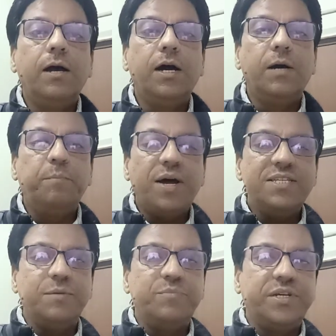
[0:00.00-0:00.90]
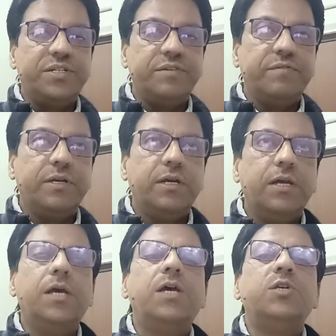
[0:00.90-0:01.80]
past subjunctive.
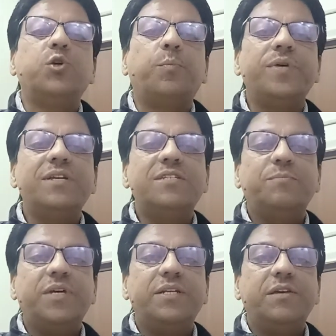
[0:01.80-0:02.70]
So present subjunctive